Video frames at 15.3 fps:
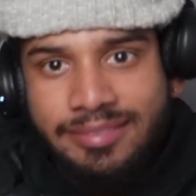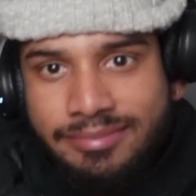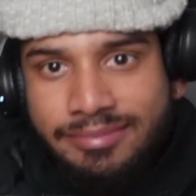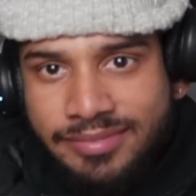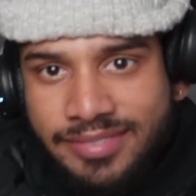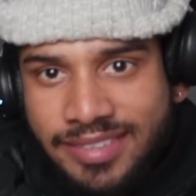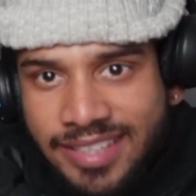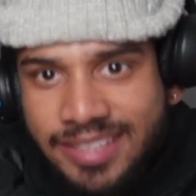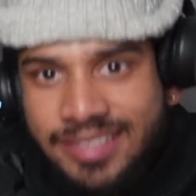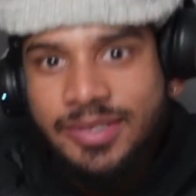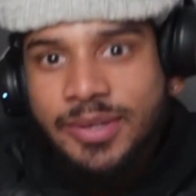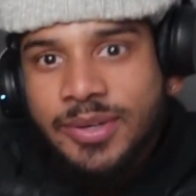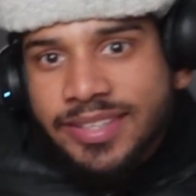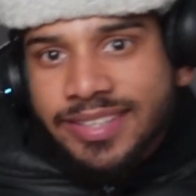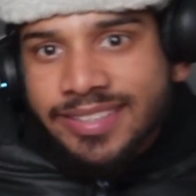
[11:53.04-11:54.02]
that
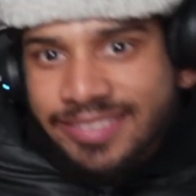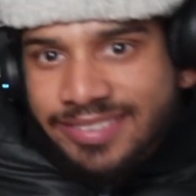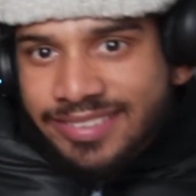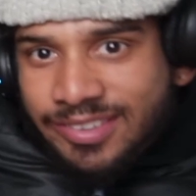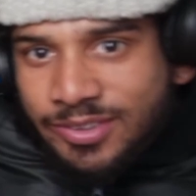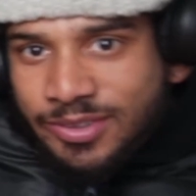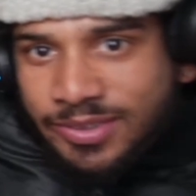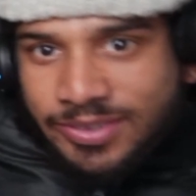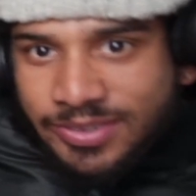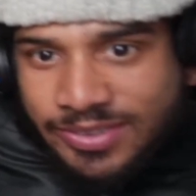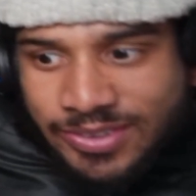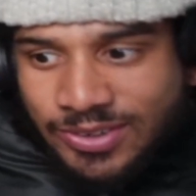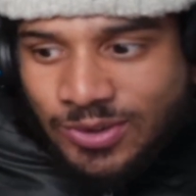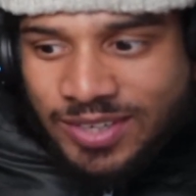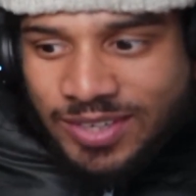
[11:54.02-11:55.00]
or, or,
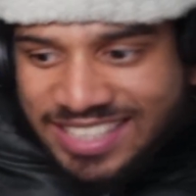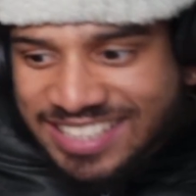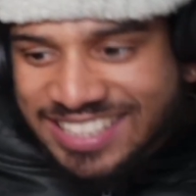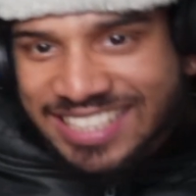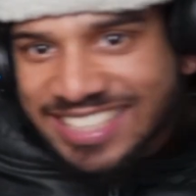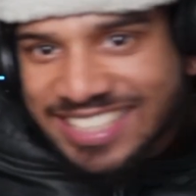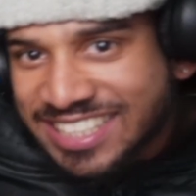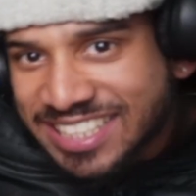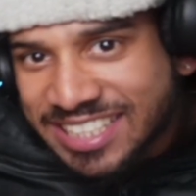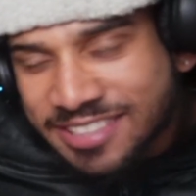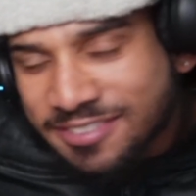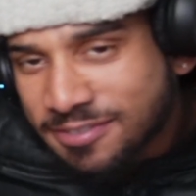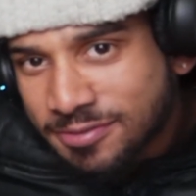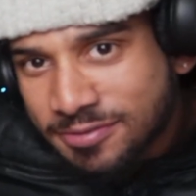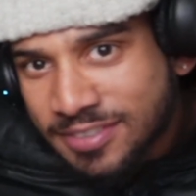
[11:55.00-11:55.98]
or it's, it's just
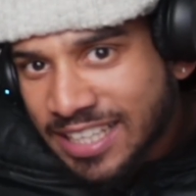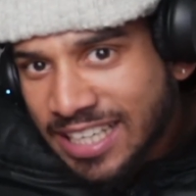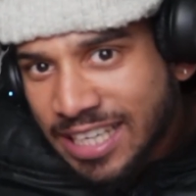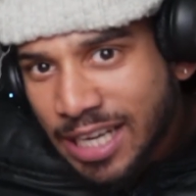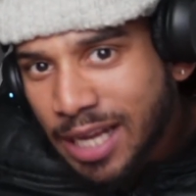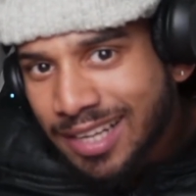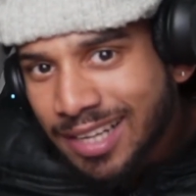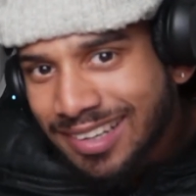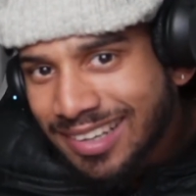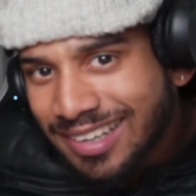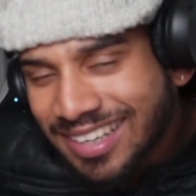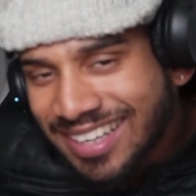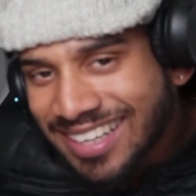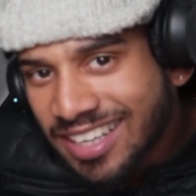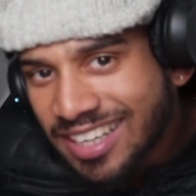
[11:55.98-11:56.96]

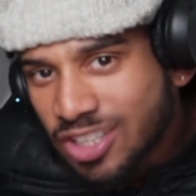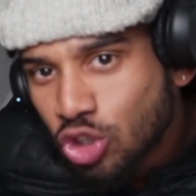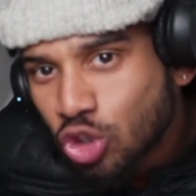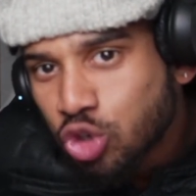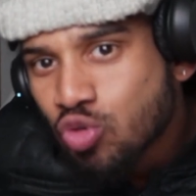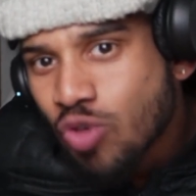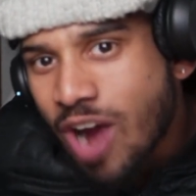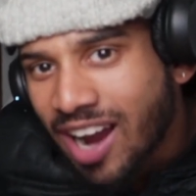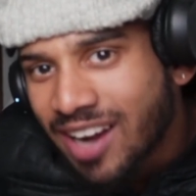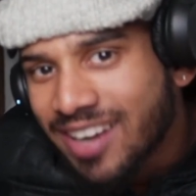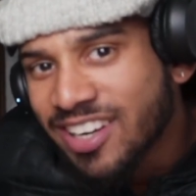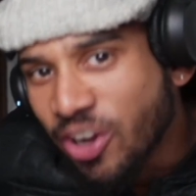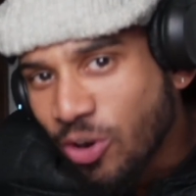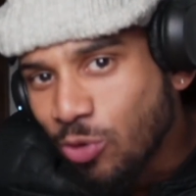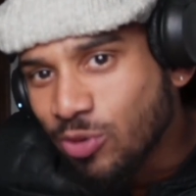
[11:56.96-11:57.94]
a
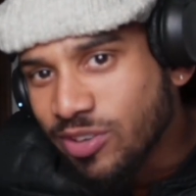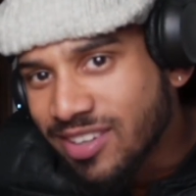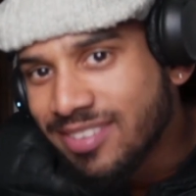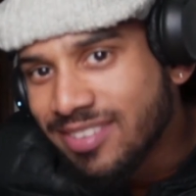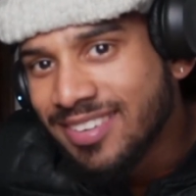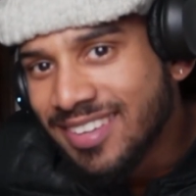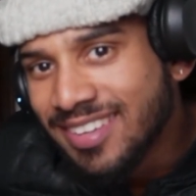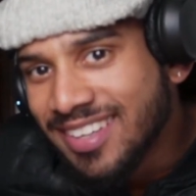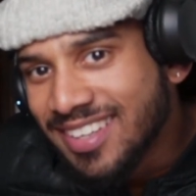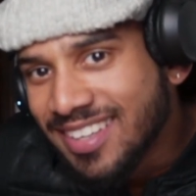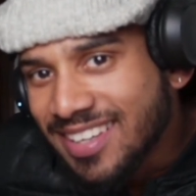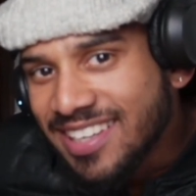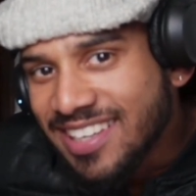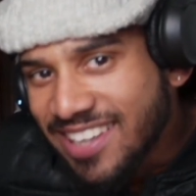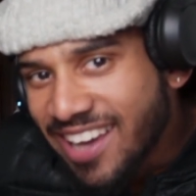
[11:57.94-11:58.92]
truckload.
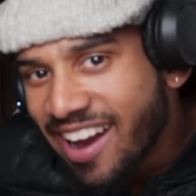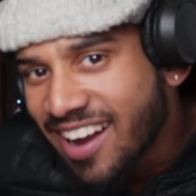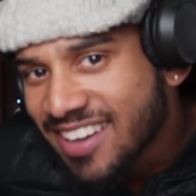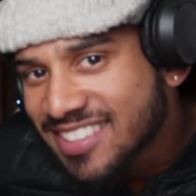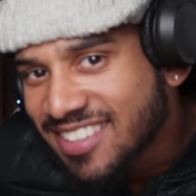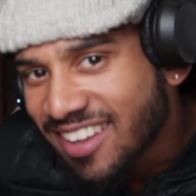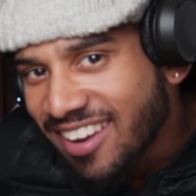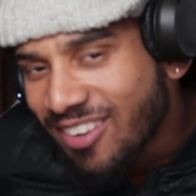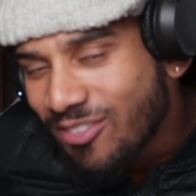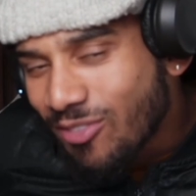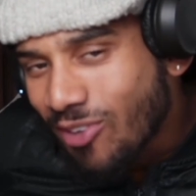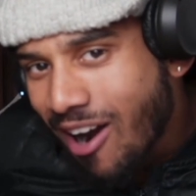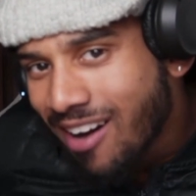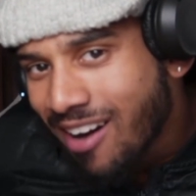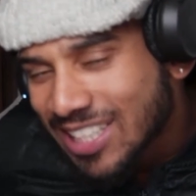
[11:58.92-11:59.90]
Yeah, I said it
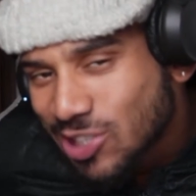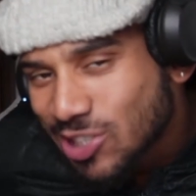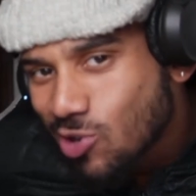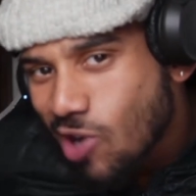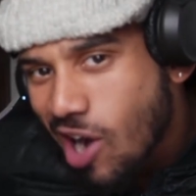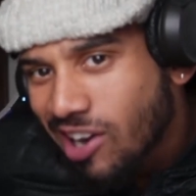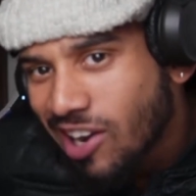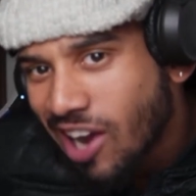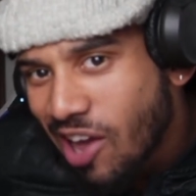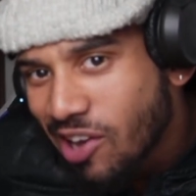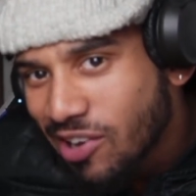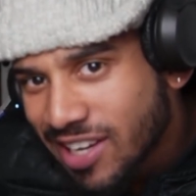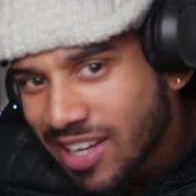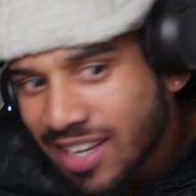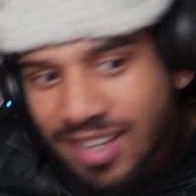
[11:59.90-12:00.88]
right, a
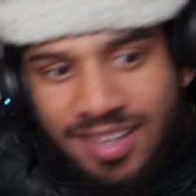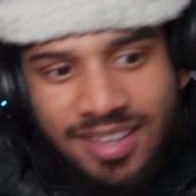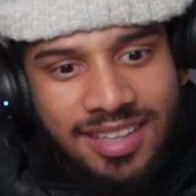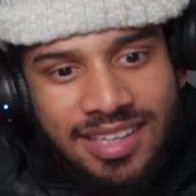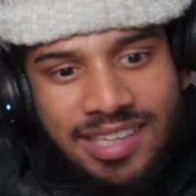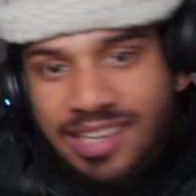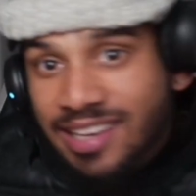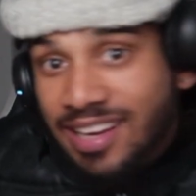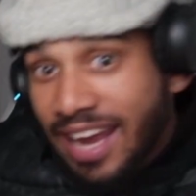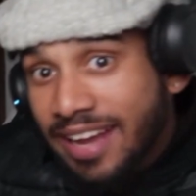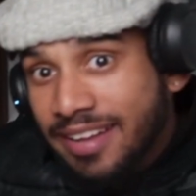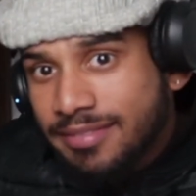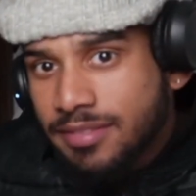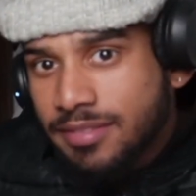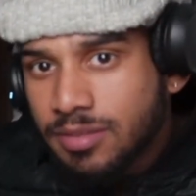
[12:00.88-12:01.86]
truckload
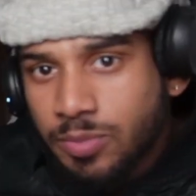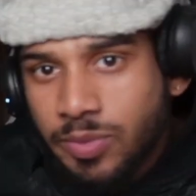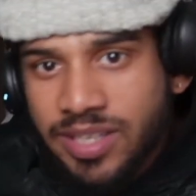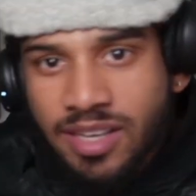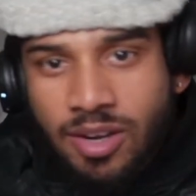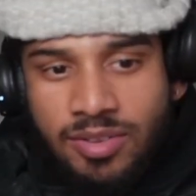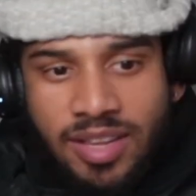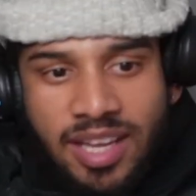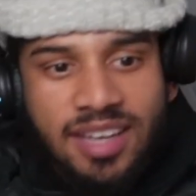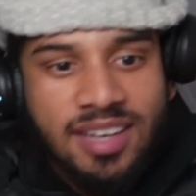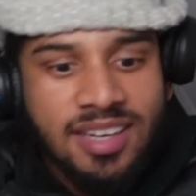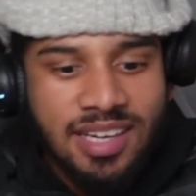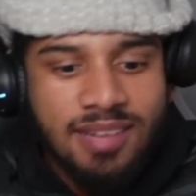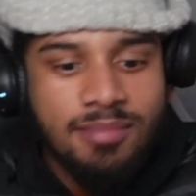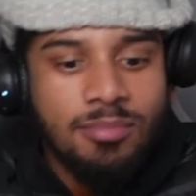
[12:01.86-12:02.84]
we know they're gonna
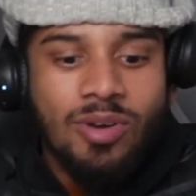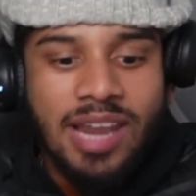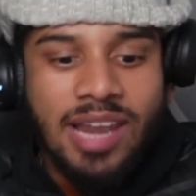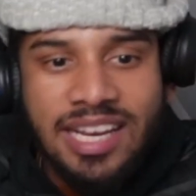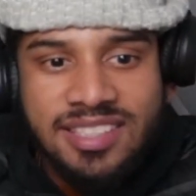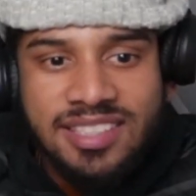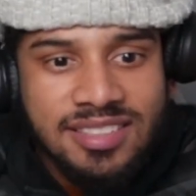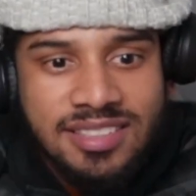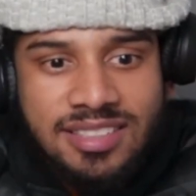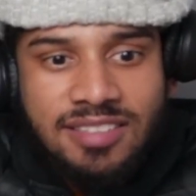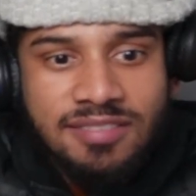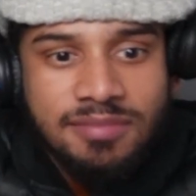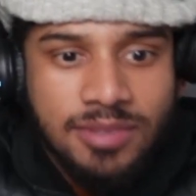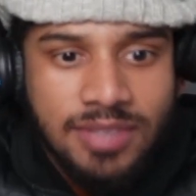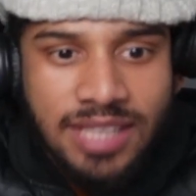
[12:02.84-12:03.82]
get more likes. With
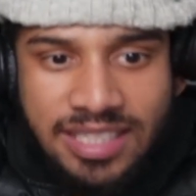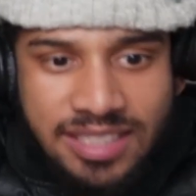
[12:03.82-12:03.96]
us, or a